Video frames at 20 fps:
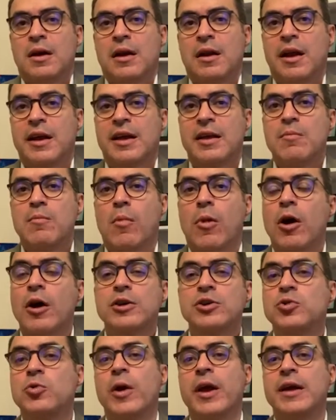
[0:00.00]
Like in
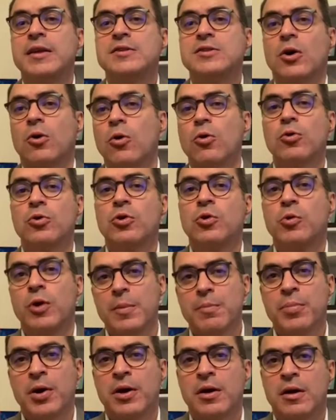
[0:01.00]
Mark Twain's old
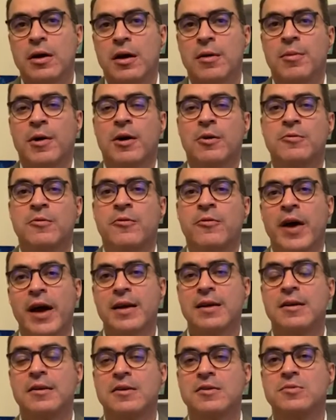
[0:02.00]
quip about
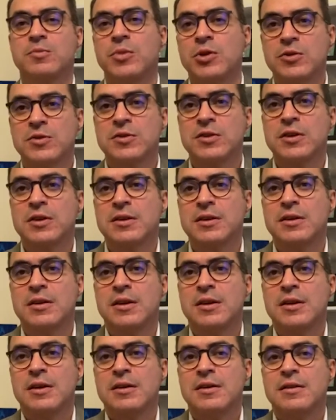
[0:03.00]
Wagner's music,
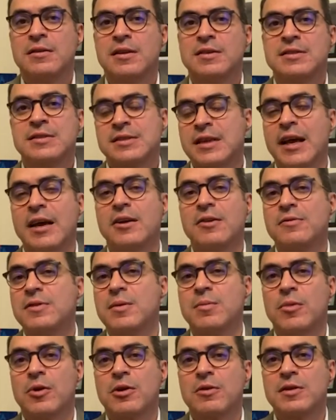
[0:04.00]
the state of
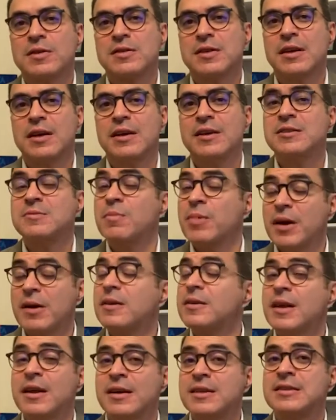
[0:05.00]
democracy is better
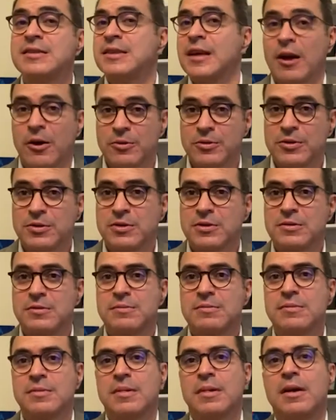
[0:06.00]
than it sounds.
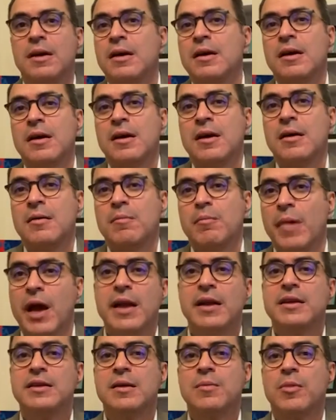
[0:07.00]

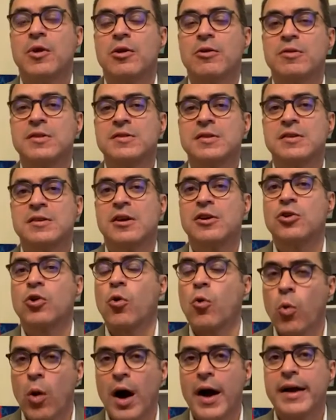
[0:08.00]
Many democracies are
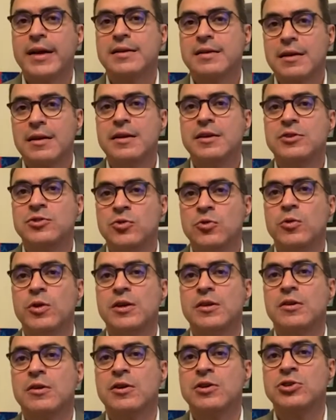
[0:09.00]
quietly
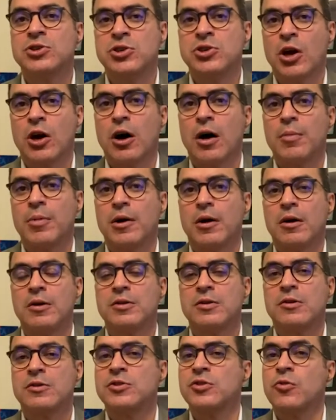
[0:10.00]
doing their job
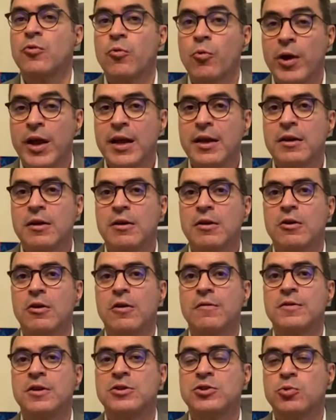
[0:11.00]
under the radar
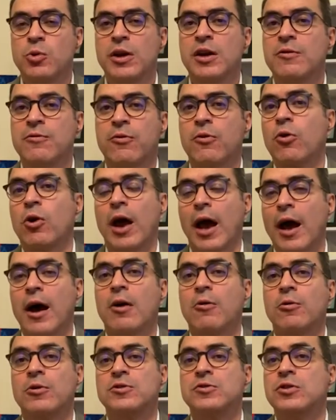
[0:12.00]
of the
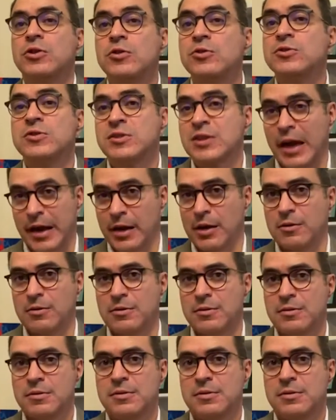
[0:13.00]
24-hour news cycle.